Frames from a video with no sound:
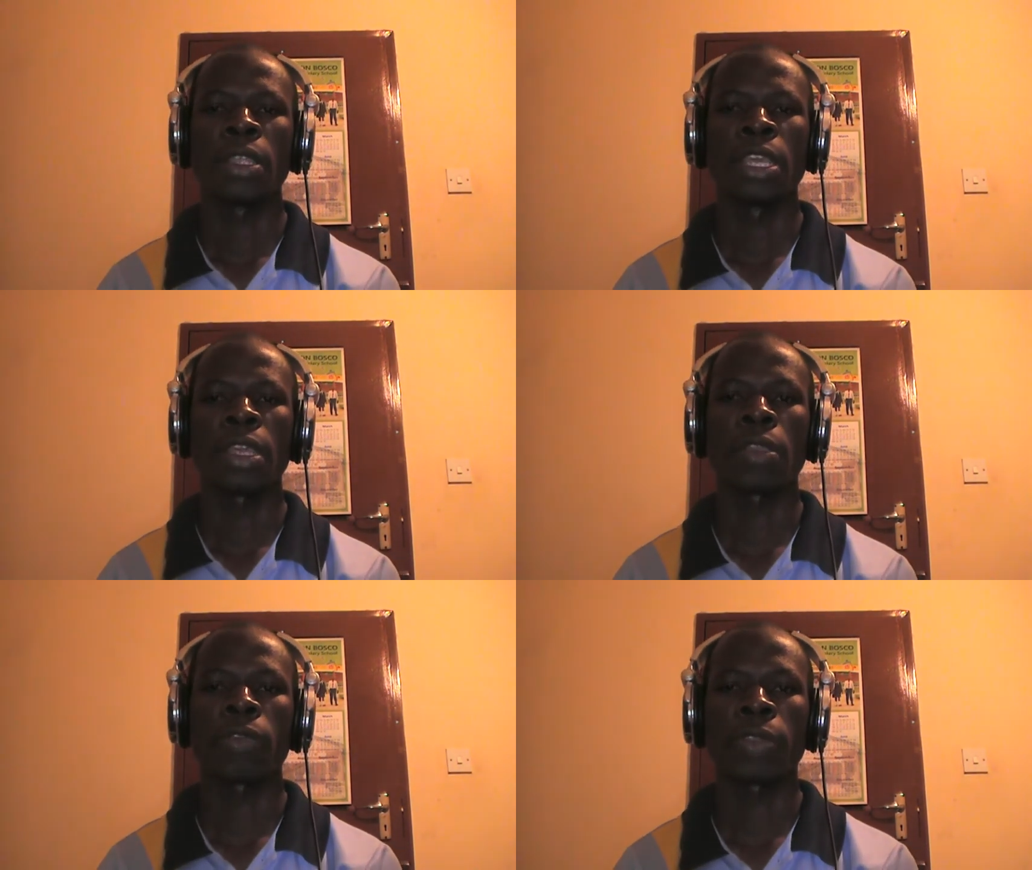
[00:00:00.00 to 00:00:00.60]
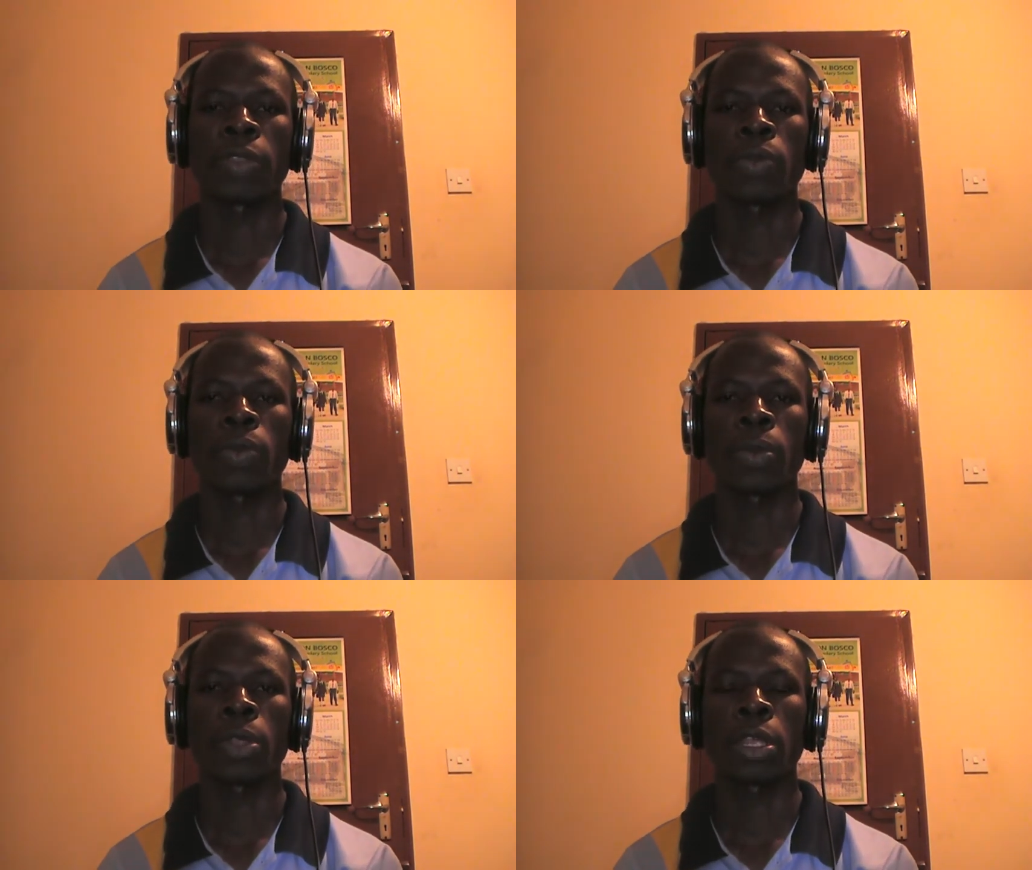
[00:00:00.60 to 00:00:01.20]
just trying
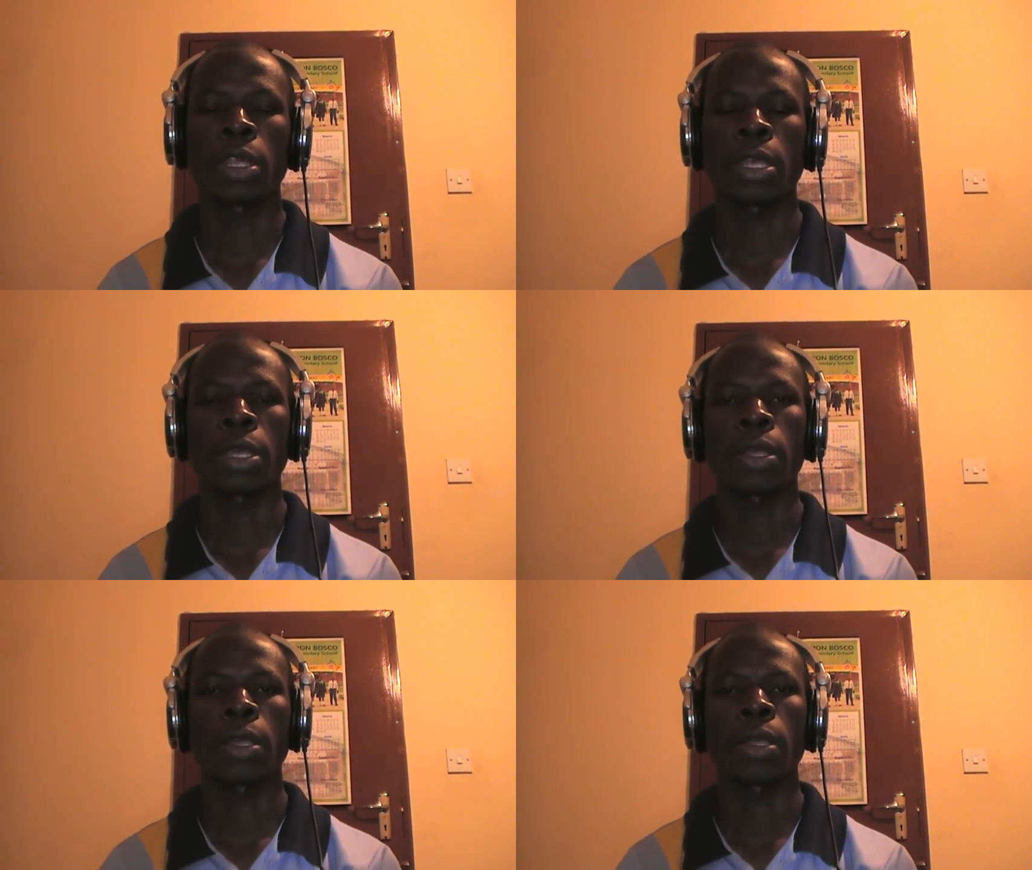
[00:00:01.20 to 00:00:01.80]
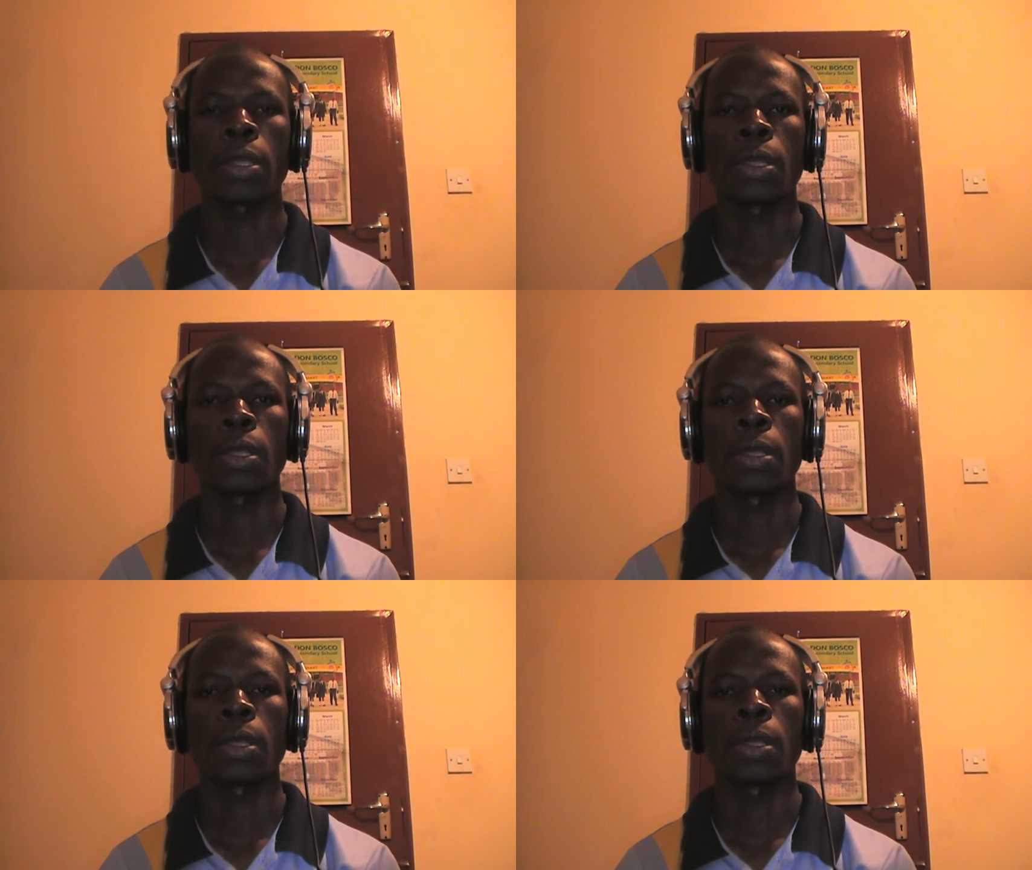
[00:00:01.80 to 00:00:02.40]
to share
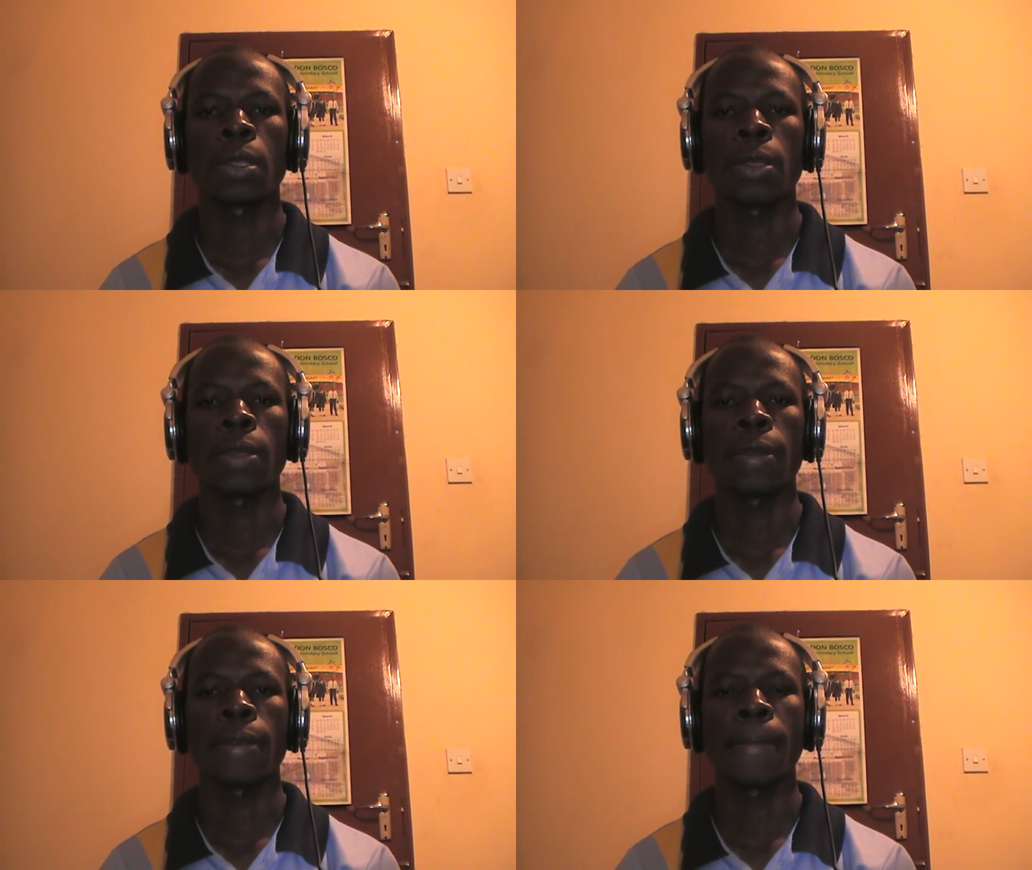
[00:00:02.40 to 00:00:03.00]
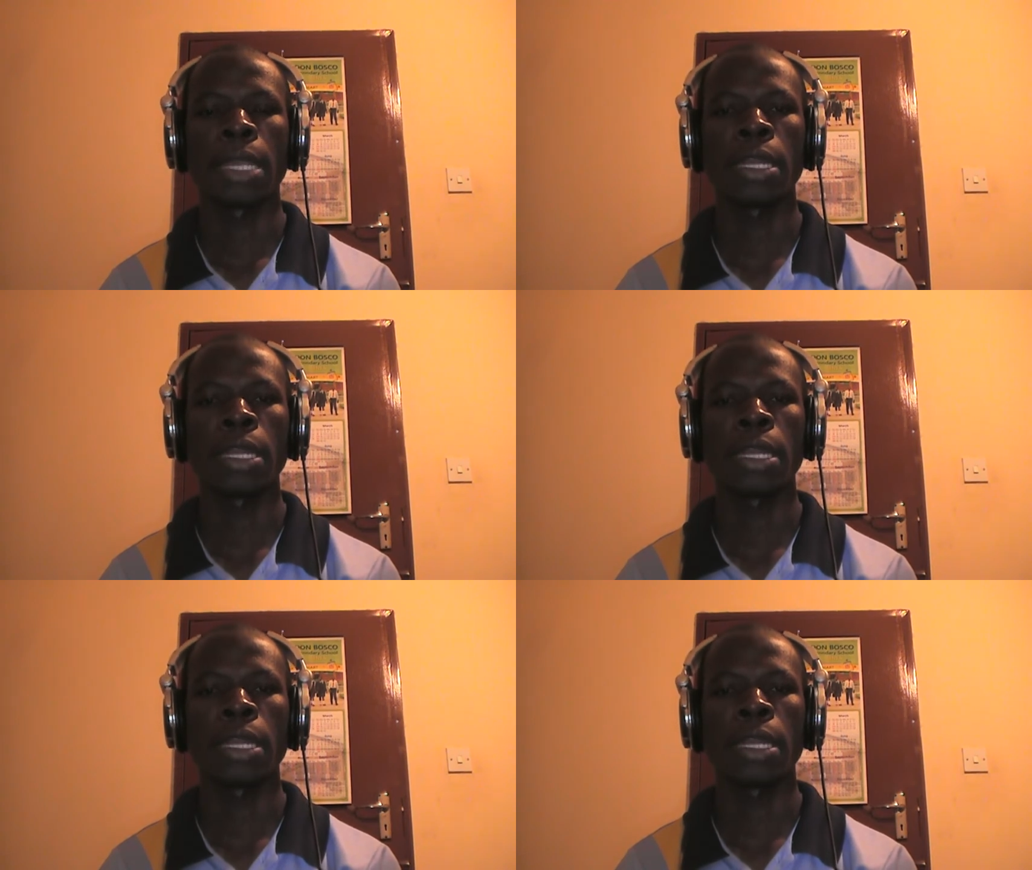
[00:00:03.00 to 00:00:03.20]
my